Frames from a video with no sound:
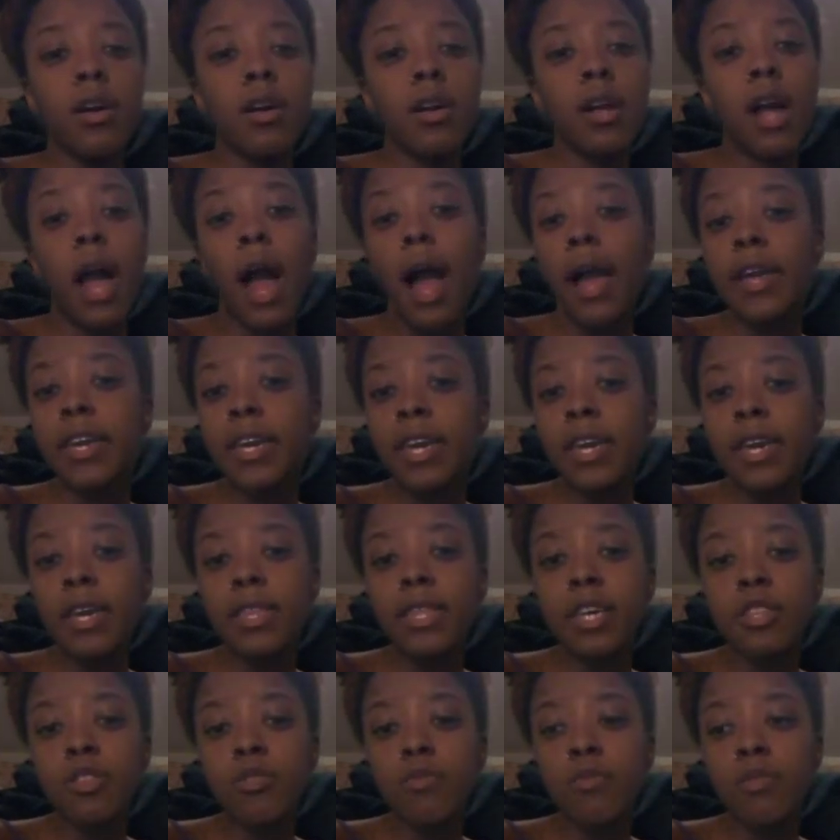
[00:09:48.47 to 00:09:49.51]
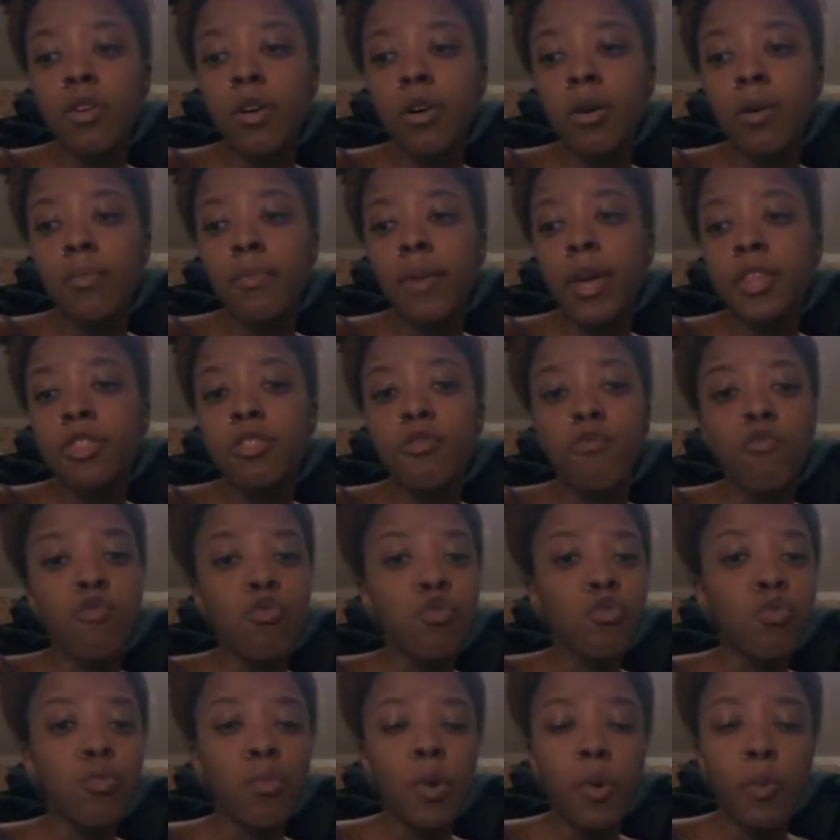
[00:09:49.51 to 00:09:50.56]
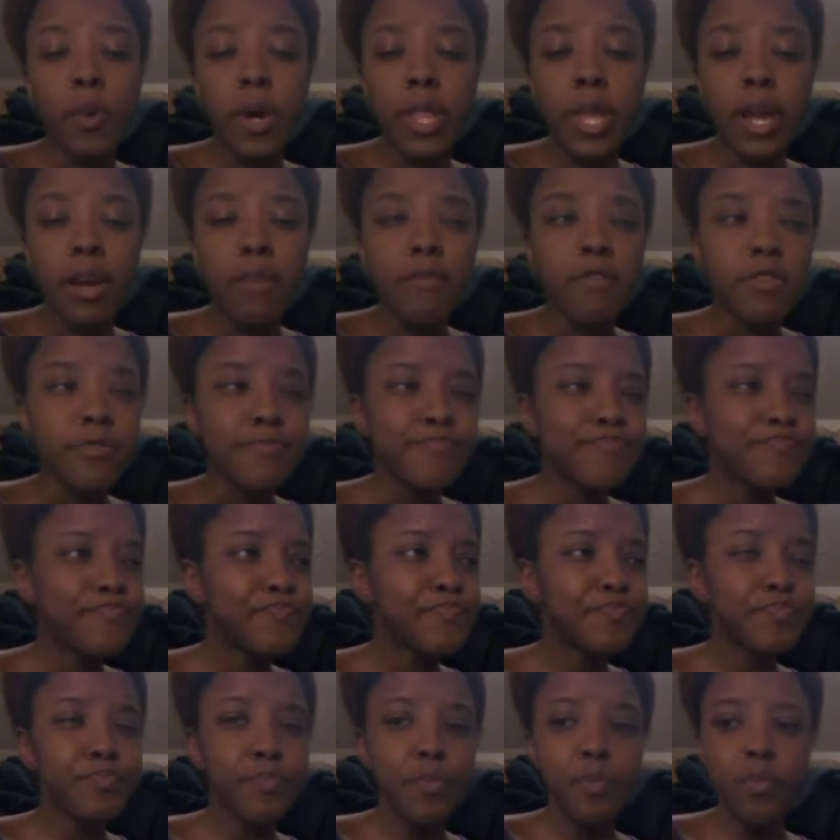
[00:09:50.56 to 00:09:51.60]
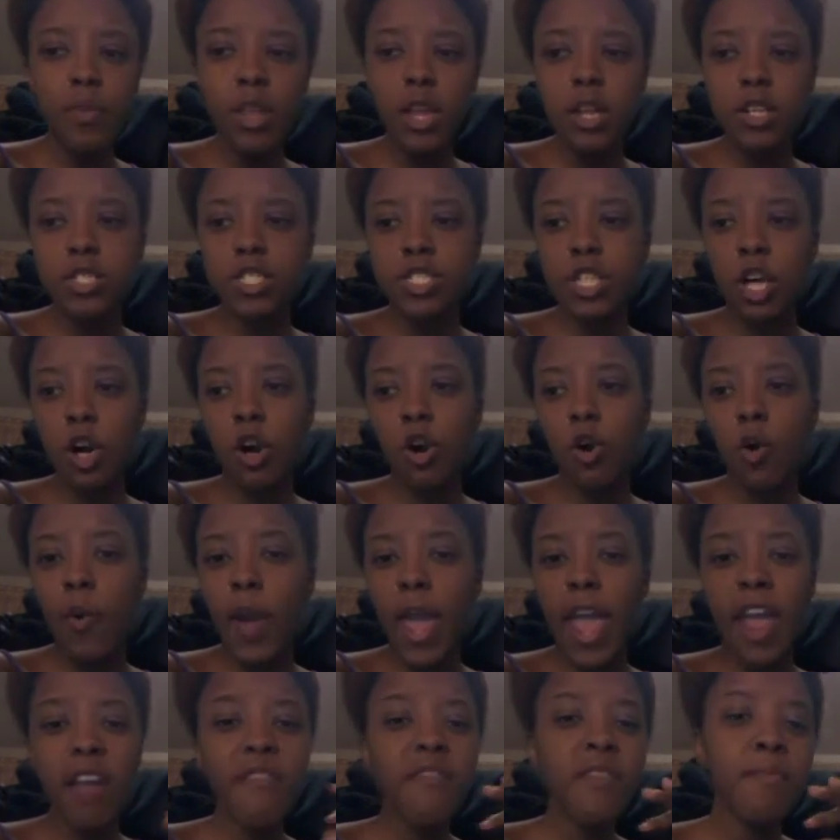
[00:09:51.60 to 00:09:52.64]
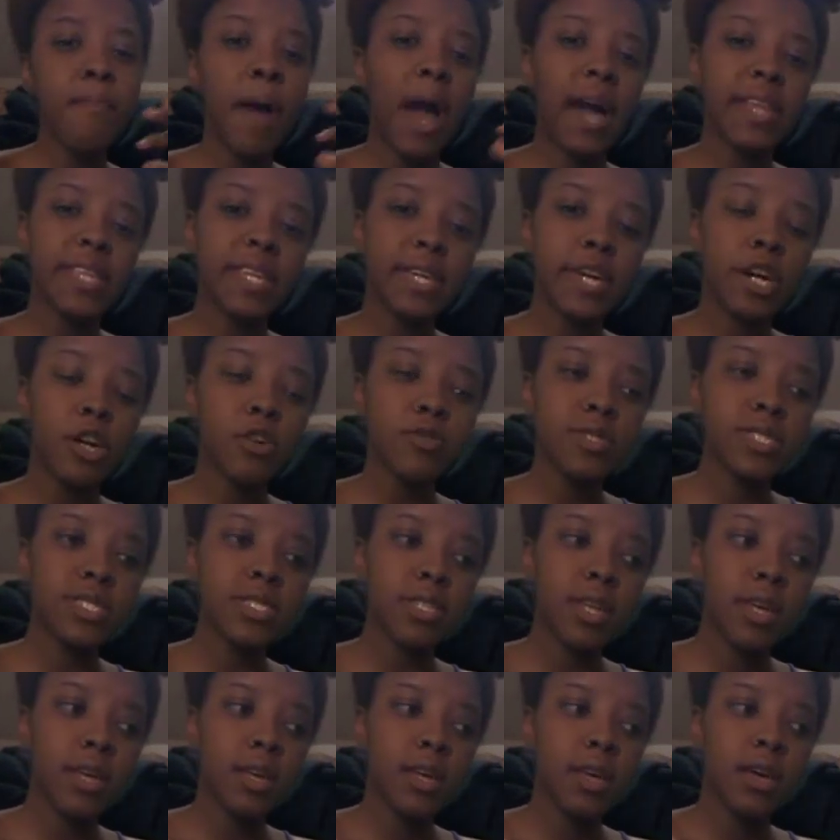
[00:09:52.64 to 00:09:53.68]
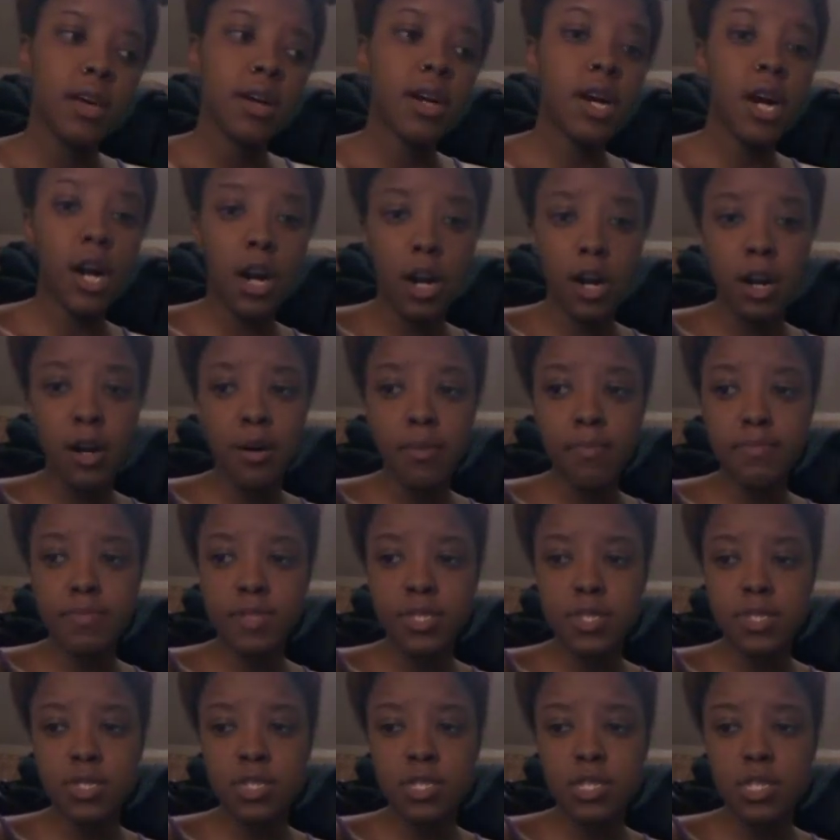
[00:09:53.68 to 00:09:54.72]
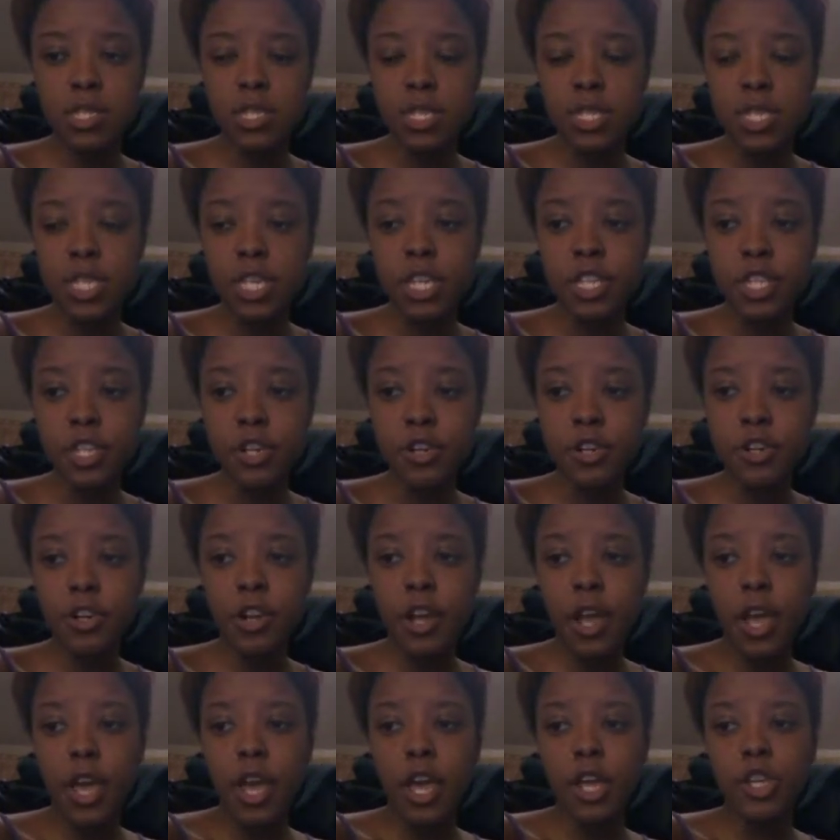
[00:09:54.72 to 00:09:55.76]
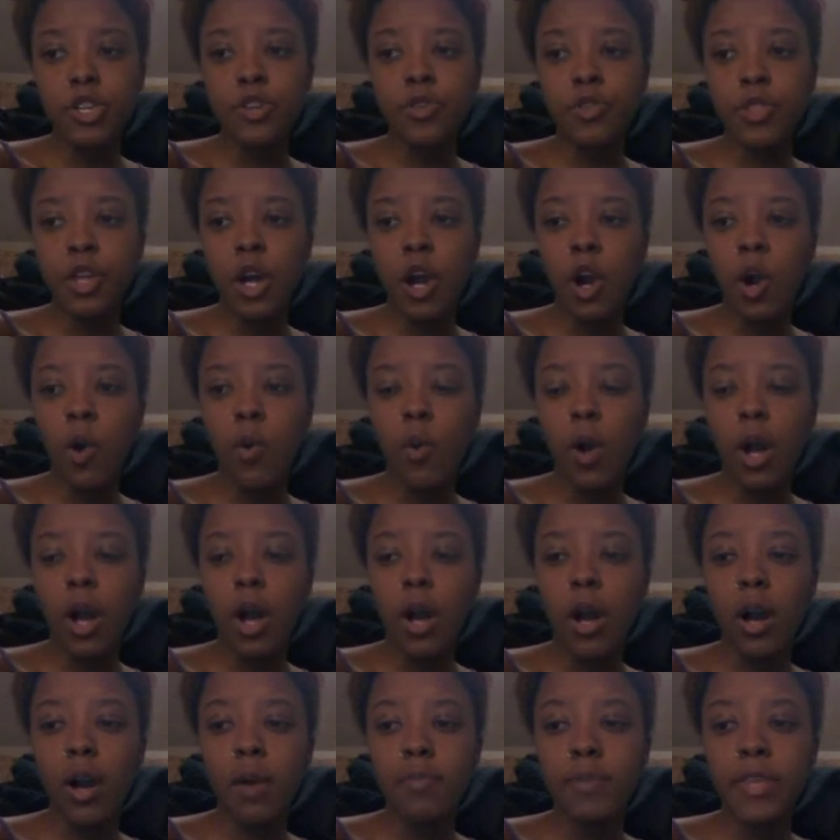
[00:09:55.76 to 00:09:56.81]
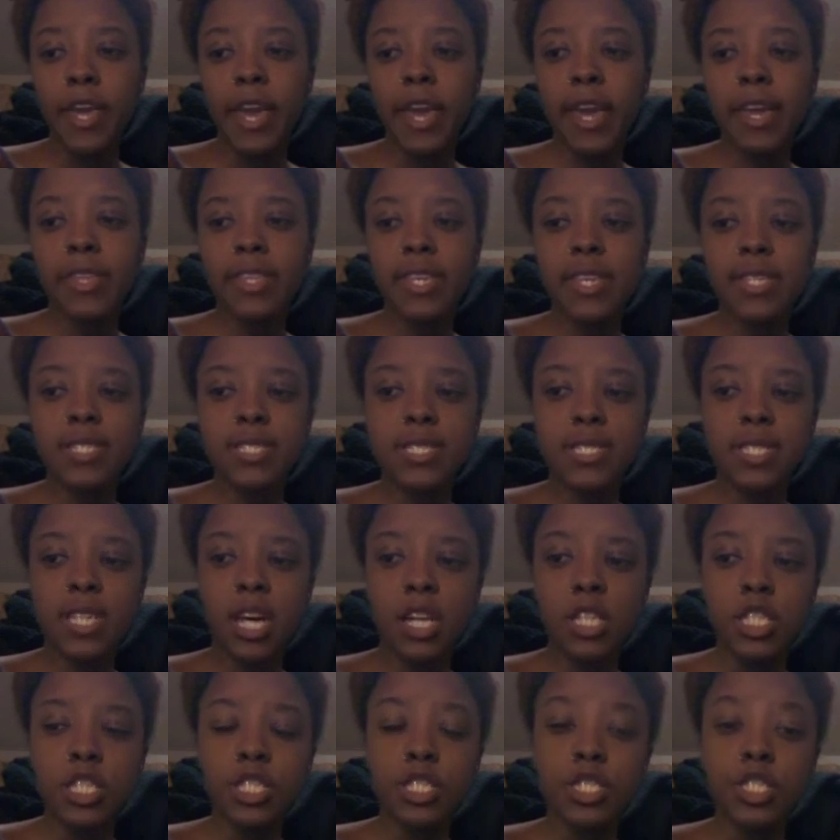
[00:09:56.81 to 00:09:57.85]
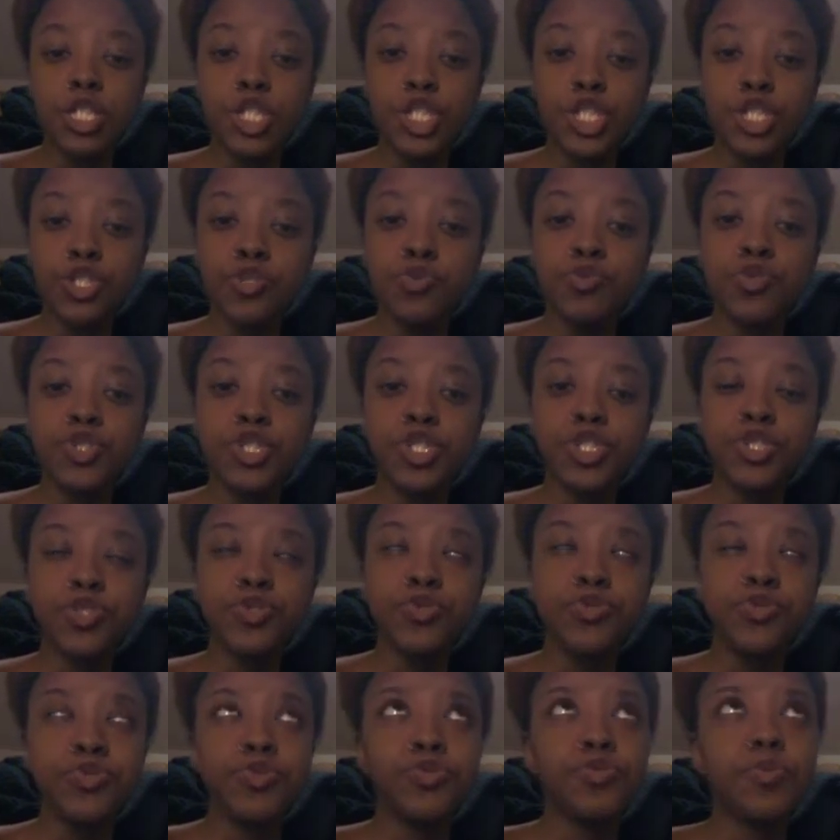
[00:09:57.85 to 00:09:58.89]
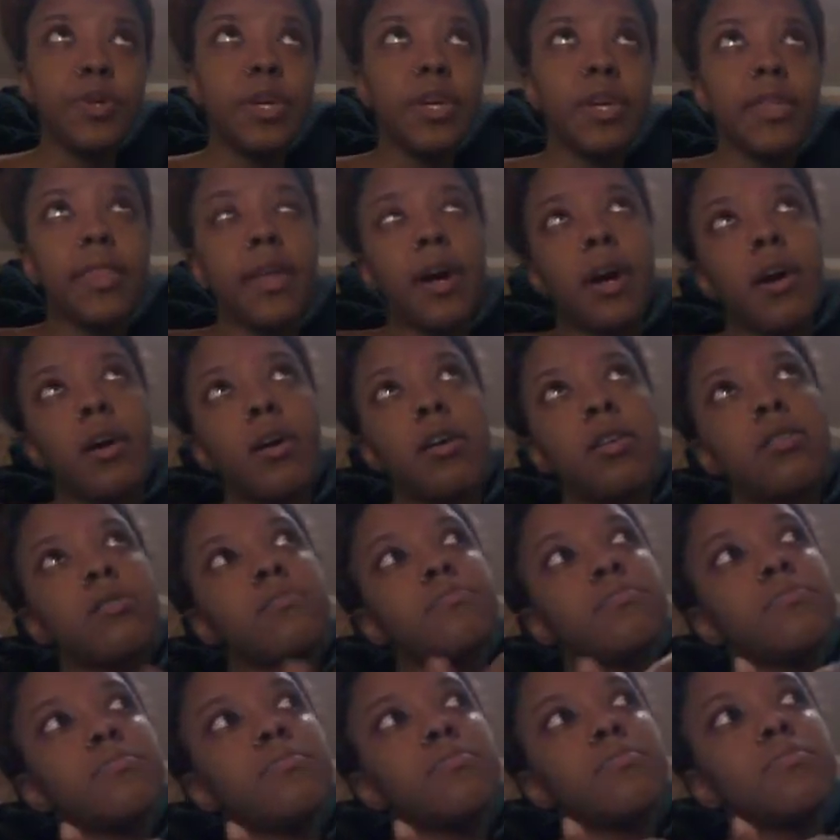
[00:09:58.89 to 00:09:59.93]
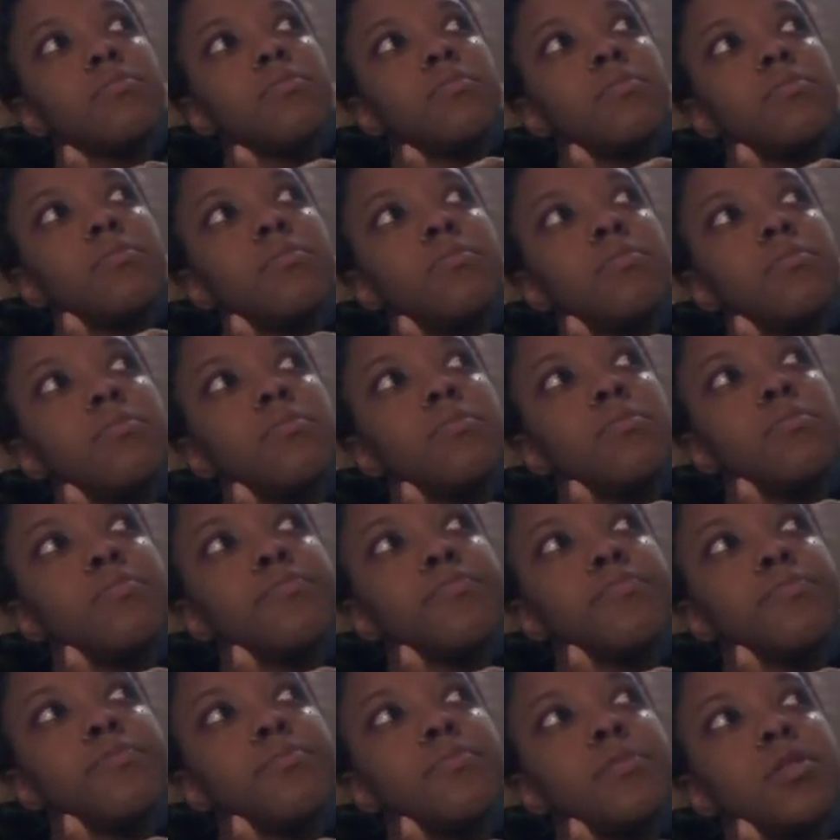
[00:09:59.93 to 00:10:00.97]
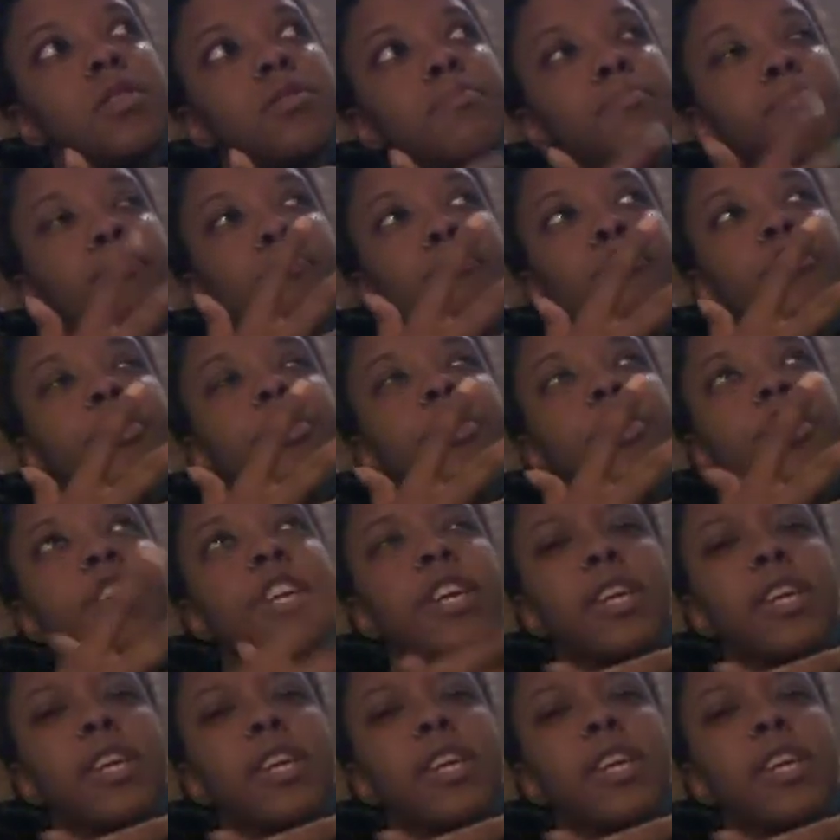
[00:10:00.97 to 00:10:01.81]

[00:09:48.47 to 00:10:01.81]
Cayenne at the room or whatever. So everybody else comes to the dinner. Yandy is selling juju and Bree